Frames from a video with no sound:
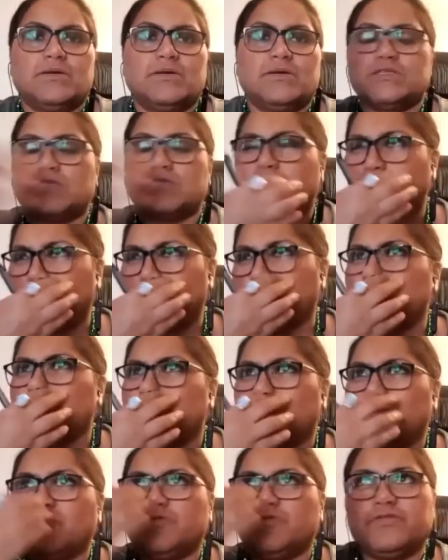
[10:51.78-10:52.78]
Because I know
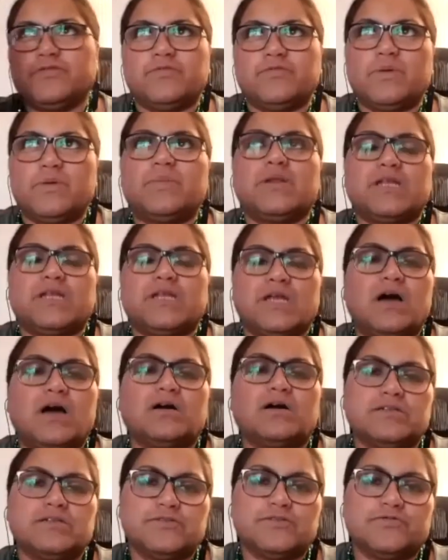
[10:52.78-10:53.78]
some of the women
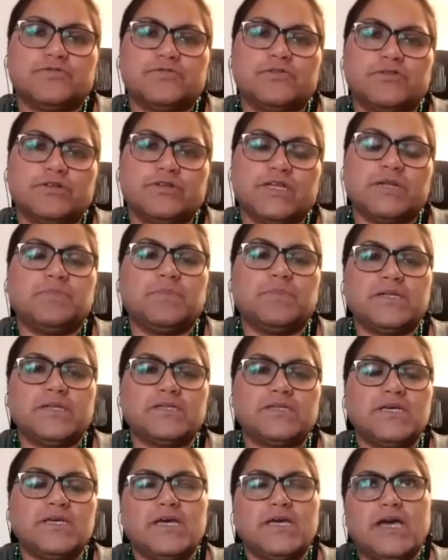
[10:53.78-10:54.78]
can't afford it, but
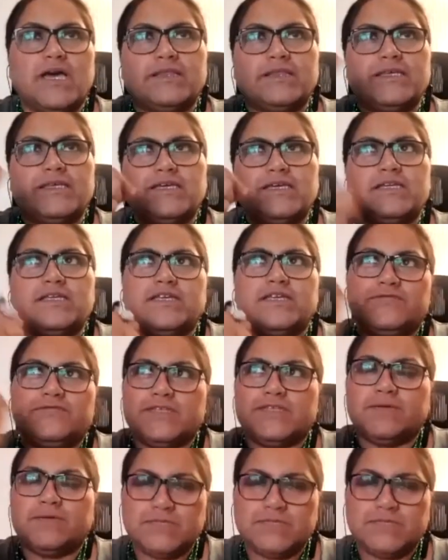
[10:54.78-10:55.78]
I think it
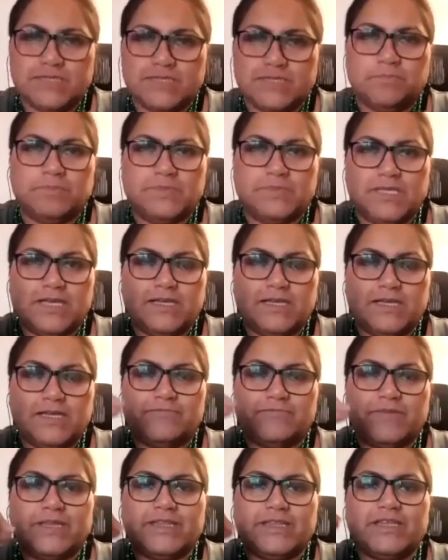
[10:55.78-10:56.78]
gives them
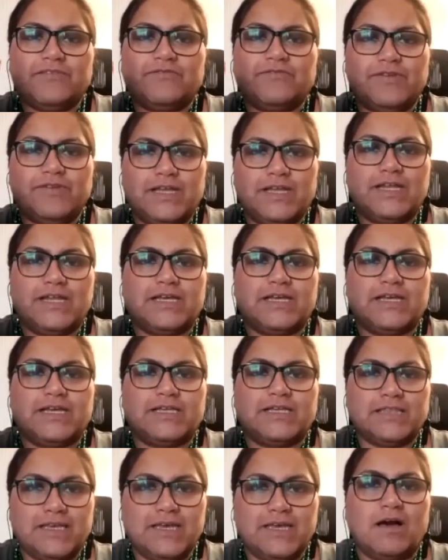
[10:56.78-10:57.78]
something when they feel
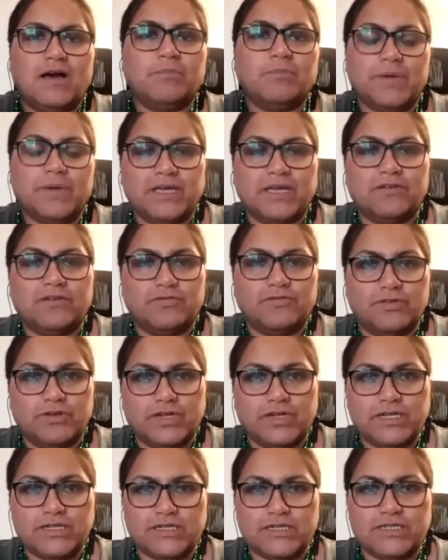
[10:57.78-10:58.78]
like they are paying
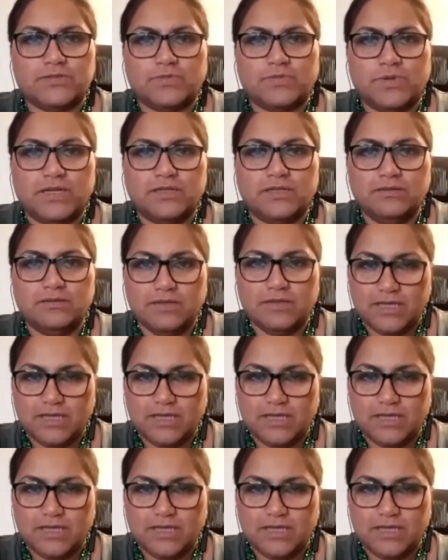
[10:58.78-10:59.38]
for it as well.